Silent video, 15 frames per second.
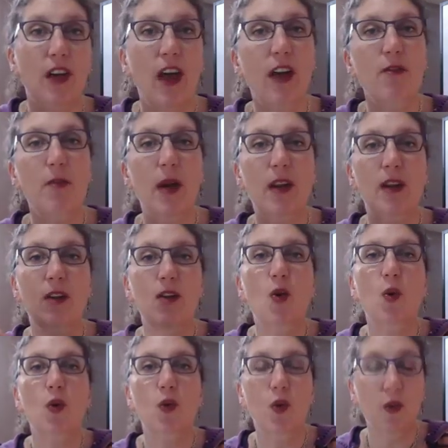Yes, I have my
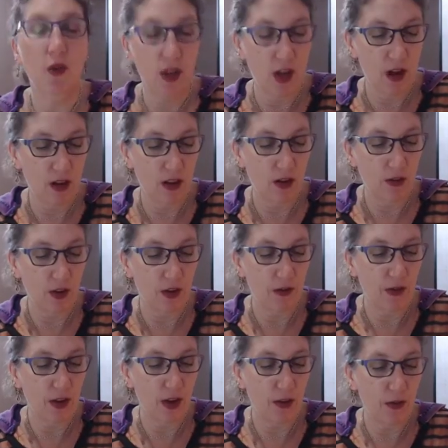notes over there
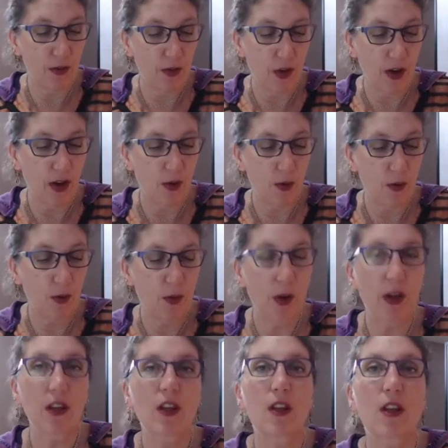of
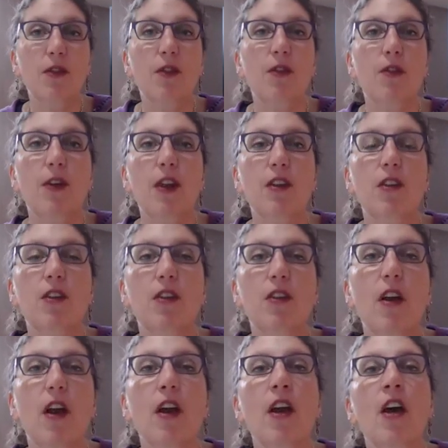when the different phases
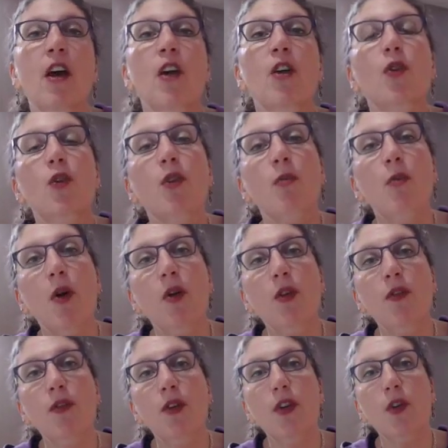start. So
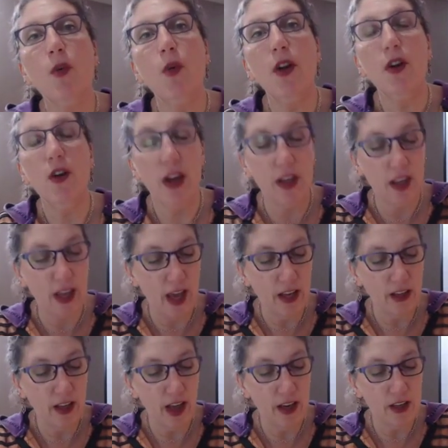tomorrow's first quarter, and
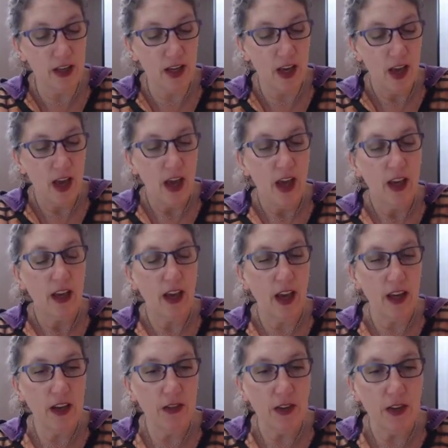that's actually
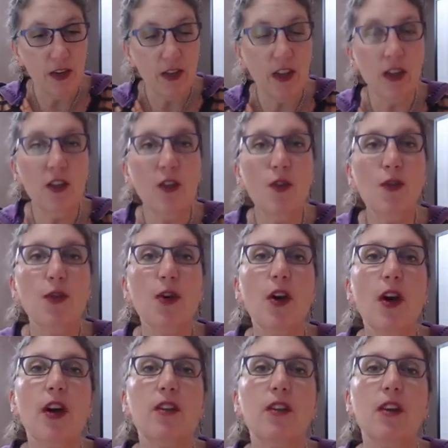kind of a signal
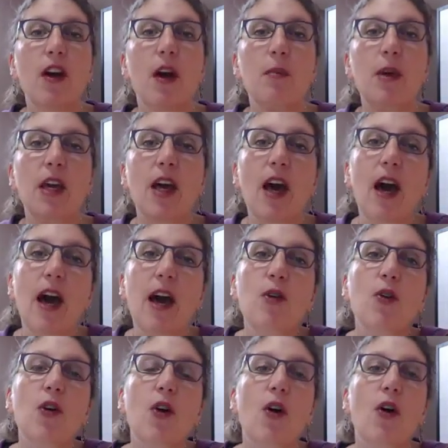for us coming
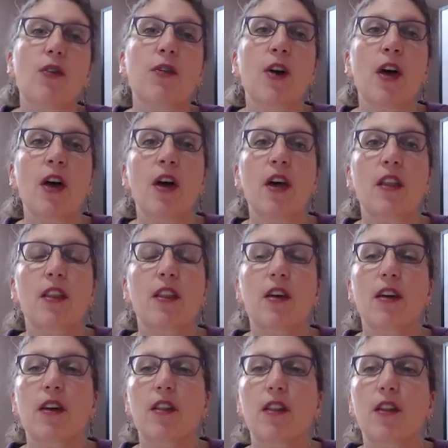out of
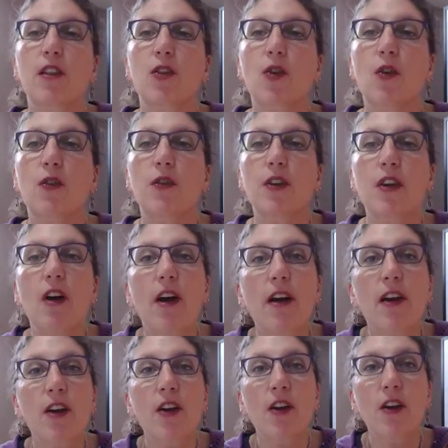the sort of
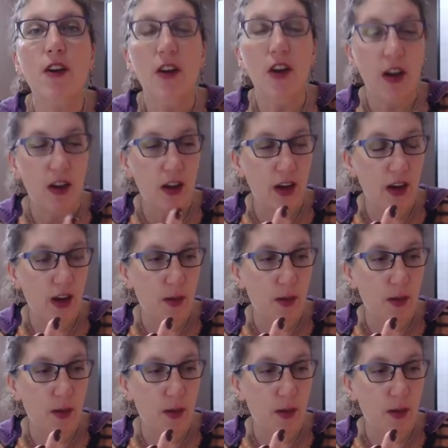darker